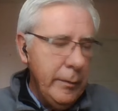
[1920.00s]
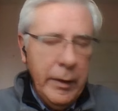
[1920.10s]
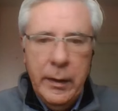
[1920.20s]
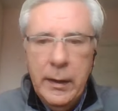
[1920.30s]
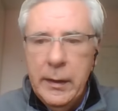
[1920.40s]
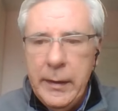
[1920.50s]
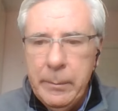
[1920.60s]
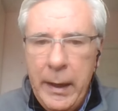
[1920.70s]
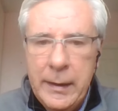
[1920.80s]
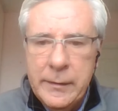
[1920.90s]
see where
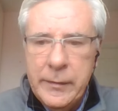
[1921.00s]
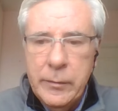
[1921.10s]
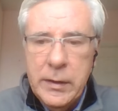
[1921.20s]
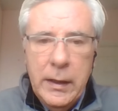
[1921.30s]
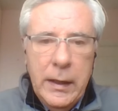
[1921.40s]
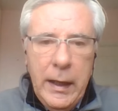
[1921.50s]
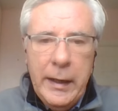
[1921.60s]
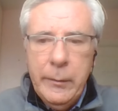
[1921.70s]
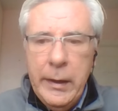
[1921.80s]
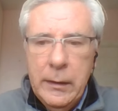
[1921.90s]
that pans out.
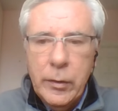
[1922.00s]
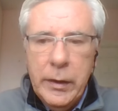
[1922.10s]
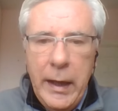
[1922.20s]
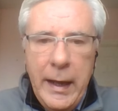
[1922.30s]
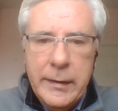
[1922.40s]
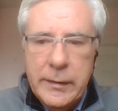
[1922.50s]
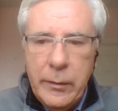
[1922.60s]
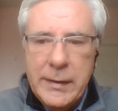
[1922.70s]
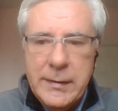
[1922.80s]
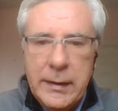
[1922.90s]
Anyway, looking ahead to
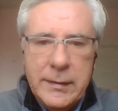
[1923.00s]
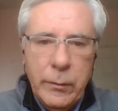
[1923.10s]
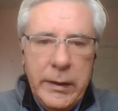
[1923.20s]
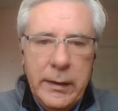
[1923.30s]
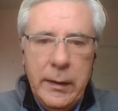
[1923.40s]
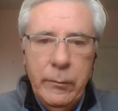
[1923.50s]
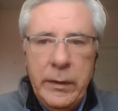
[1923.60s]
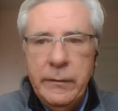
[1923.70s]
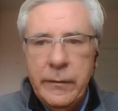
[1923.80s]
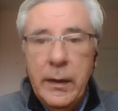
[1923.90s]
the rest of this week,
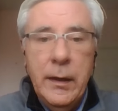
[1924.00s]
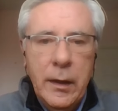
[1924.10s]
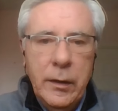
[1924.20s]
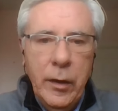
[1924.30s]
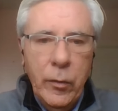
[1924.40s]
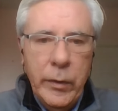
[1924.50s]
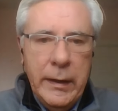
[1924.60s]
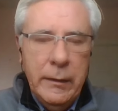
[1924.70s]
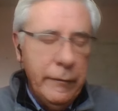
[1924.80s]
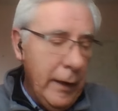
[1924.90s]
we've no
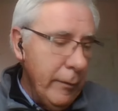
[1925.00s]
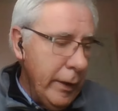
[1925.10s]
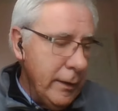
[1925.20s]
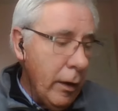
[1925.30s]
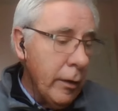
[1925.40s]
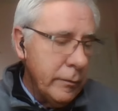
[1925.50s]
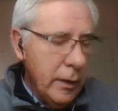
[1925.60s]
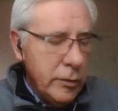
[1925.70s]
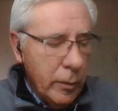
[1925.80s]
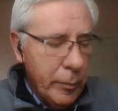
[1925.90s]
real flat race or
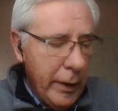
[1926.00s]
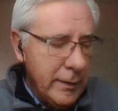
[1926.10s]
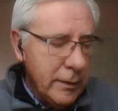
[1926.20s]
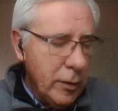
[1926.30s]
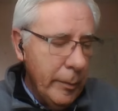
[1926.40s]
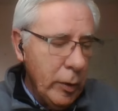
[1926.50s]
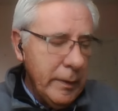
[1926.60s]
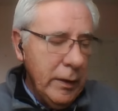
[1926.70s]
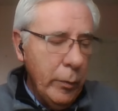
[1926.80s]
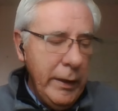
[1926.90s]
jump racing coming
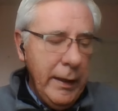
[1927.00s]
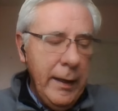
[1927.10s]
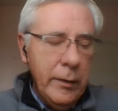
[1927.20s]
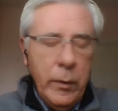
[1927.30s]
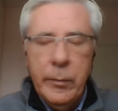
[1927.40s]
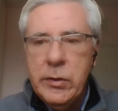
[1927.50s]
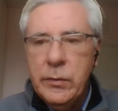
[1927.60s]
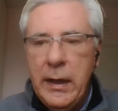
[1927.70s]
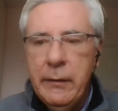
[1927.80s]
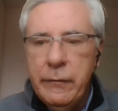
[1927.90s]
up till the weekend, where we're
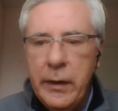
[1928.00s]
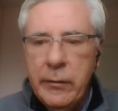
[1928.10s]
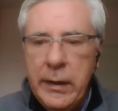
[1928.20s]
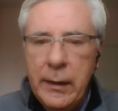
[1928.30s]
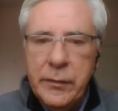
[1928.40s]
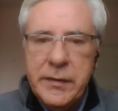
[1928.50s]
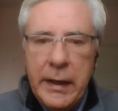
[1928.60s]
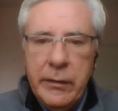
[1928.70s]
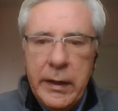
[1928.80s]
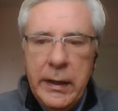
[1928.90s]
due to have Fairy House
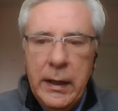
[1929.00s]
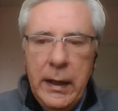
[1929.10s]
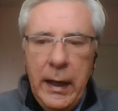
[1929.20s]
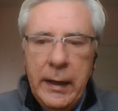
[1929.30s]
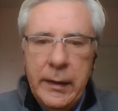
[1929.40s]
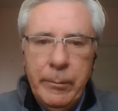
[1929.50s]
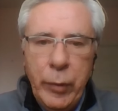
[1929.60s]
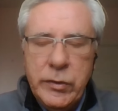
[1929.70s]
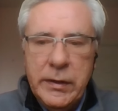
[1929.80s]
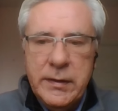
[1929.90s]
Saturday and then
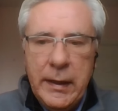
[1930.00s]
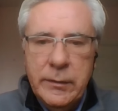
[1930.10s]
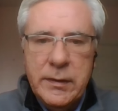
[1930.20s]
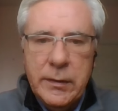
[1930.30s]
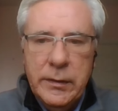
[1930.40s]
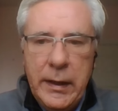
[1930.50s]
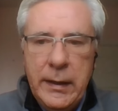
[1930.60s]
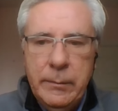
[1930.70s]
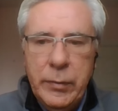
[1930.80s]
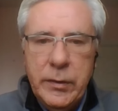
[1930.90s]
Punchestown
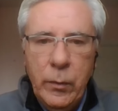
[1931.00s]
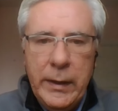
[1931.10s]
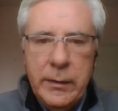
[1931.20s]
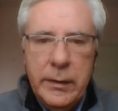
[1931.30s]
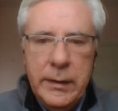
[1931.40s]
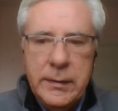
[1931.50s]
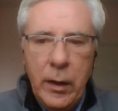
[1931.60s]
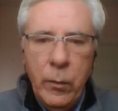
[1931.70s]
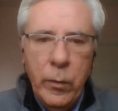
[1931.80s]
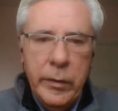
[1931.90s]
Sunday. But the weather is
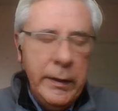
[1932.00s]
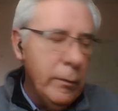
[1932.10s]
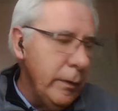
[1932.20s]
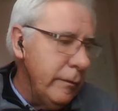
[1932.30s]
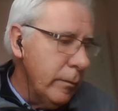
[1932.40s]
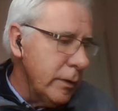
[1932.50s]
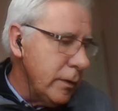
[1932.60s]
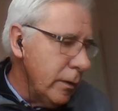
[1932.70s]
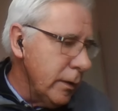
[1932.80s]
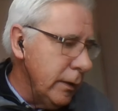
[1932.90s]
a worry. We're
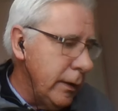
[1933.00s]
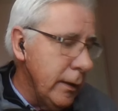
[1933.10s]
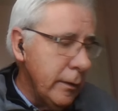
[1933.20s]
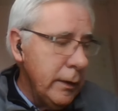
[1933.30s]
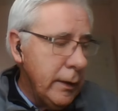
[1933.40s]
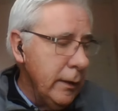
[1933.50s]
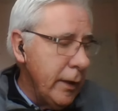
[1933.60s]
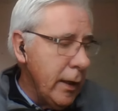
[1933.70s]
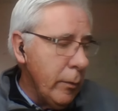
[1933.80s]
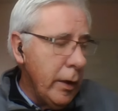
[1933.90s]
talking here in
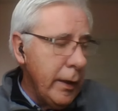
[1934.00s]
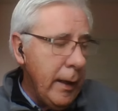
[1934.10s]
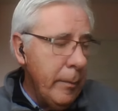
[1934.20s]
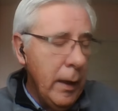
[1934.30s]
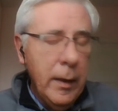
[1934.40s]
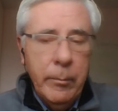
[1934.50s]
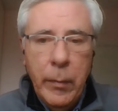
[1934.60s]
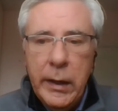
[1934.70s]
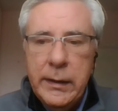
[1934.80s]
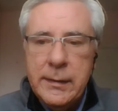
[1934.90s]
Kildare, where I am,
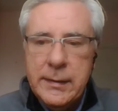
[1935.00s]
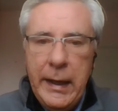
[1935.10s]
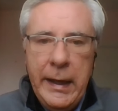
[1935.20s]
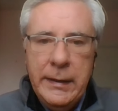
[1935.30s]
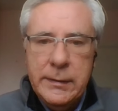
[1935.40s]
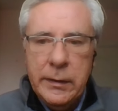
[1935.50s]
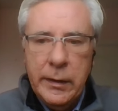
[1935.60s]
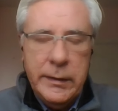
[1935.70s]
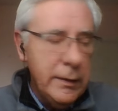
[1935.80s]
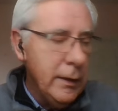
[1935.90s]
-8
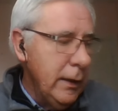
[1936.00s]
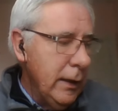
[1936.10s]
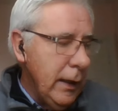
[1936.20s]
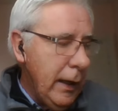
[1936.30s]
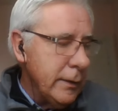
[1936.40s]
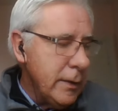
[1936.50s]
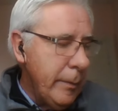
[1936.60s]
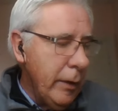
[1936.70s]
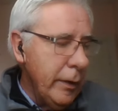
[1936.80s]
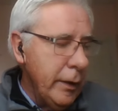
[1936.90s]
tonight, and
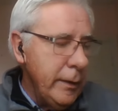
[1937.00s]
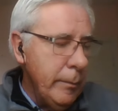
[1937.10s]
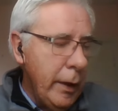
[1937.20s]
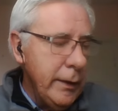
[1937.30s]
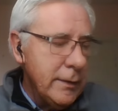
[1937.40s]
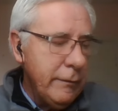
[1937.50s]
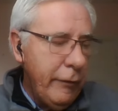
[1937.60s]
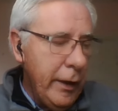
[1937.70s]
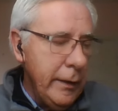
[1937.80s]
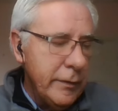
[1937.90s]
tomorrow night
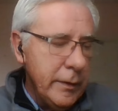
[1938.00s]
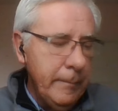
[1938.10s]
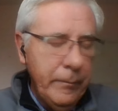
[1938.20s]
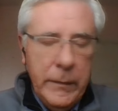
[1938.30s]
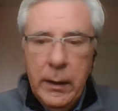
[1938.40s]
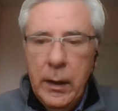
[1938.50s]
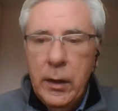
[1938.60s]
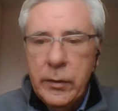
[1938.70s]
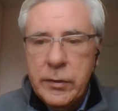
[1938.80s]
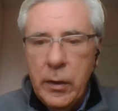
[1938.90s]
-5. So
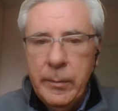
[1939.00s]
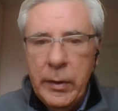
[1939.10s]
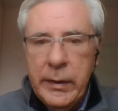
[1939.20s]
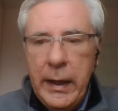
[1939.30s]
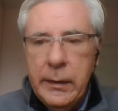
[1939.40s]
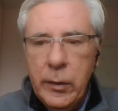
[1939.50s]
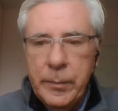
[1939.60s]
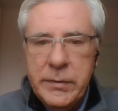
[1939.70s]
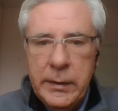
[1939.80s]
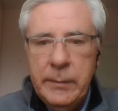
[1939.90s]
they're talking about it getting
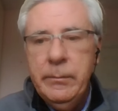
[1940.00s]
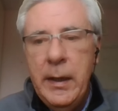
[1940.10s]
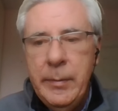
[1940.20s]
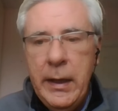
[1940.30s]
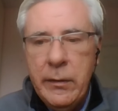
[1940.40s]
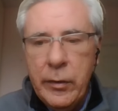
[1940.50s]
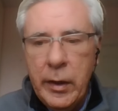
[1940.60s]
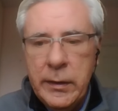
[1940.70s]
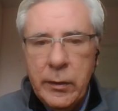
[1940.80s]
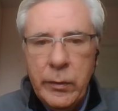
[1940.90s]
up to maybe 8 or
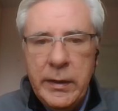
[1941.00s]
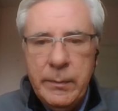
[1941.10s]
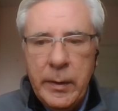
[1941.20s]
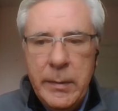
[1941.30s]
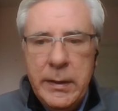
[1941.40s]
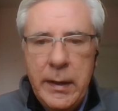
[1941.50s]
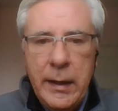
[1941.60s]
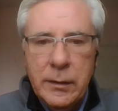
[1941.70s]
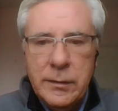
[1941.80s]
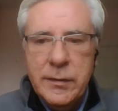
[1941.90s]
9 degrees by
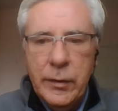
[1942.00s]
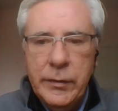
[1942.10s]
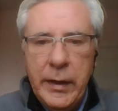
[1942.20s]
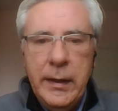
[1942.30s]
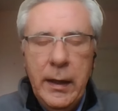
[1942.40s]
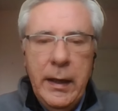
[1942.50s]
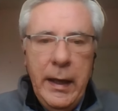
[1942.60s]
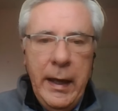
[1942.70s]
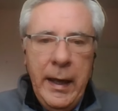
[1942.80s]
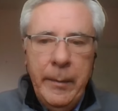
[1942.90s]
midday on Sunday,
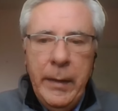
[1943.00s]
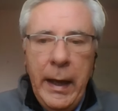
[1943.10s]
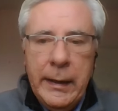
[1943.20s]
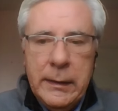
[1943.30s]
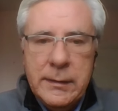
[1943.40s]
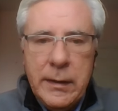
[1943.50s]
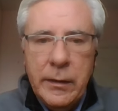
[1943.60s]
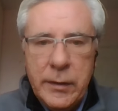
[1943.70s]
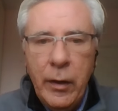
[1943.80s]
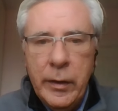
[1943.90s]
and it'll
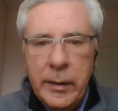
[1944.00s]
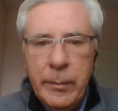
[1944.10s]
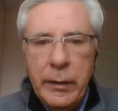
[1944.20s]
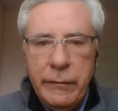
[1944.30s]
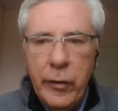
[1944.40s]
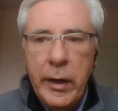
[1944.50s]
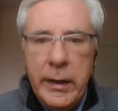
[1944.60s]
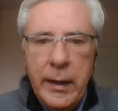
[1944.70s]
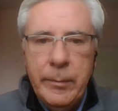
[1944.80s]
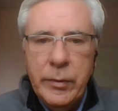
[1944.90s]
start thawing by
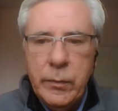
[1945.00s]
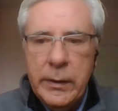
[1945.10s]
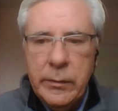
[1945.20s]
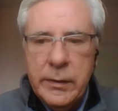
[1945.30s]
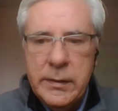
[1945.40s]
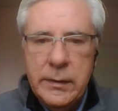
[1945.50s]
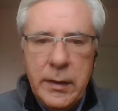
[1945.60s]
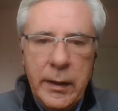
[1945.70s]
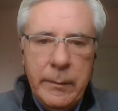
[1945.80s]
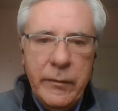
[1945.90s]
Friday. But whether it's in
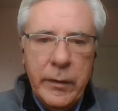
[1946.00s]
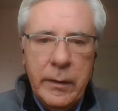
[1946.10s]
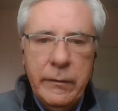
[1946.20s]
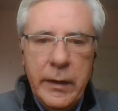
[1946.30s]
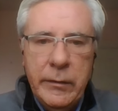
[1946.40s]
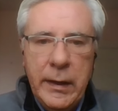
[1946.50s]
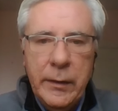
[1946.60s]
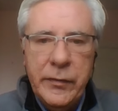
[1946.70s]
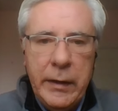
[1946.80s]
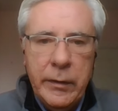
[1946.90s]
time for Fairy
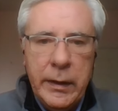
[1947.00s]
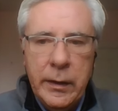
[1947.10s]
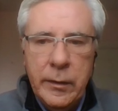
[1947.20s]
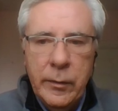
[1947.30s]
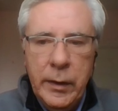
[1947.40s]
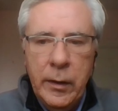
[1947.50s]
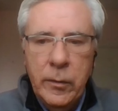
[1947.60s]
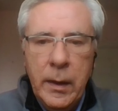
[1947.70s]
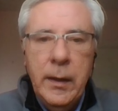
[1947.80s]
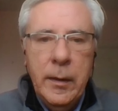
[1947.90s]
House Saturday, I don't
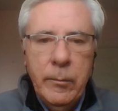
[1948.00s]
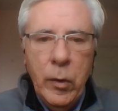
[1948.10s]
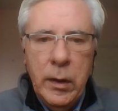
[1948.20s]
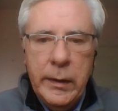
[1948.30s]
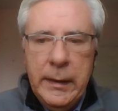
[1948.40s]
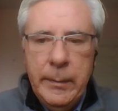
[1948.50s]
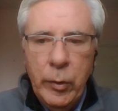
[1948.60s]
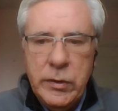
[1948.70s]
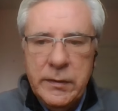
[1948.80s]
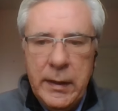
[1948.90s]
know. More likely,
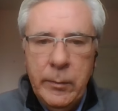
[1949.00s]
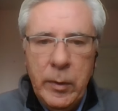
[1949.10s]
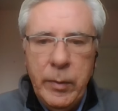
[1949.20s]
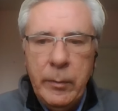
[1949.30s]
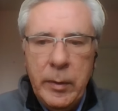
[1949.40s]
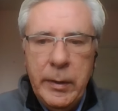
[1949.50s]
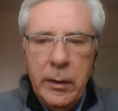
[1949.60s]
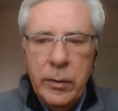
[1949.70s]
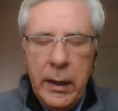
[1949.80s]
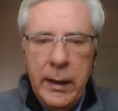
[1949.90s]
Punchestown will probably
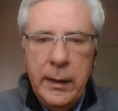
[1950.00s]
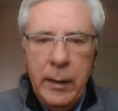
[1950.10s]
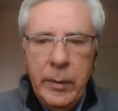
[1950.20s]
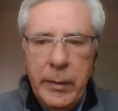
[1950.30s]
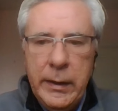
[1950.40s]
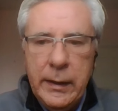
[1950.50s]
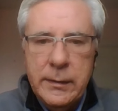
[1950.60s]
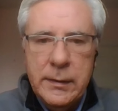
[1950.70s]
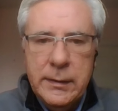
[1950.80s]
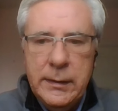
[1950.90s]
be okay, and we might
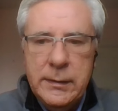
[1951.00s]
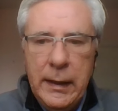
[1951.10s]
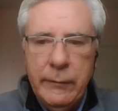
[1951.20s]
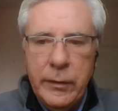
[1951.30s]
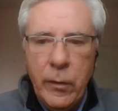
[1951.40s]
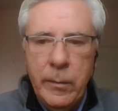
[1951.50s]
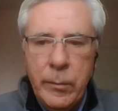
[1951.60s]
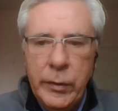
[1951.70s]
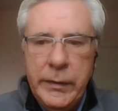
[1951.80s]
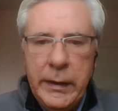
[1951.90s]
get to see Salvador
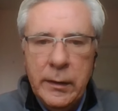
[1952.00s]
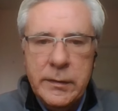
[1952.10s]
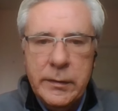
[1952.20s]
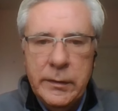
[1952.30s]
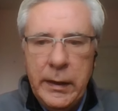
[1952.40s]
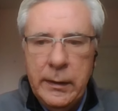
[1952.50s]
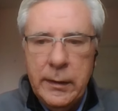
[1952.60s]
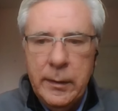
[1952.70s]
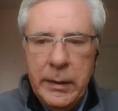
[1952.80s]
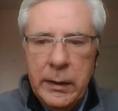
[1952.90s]
Mundi on Sunday.
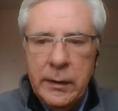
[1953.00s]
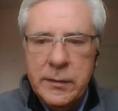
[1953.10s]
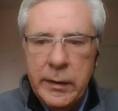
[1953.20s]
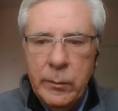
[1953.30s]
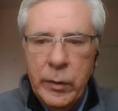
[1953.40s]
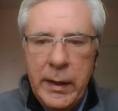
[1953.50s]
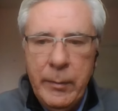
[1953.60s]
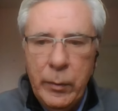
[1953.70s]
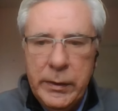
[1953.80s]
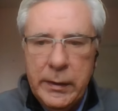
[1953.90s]
That'd be an exciting one,
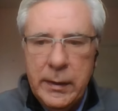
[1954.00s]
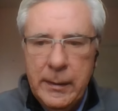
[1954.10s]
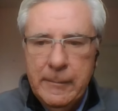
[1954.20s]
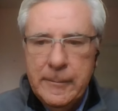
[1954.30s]
Emma, wouldn't it?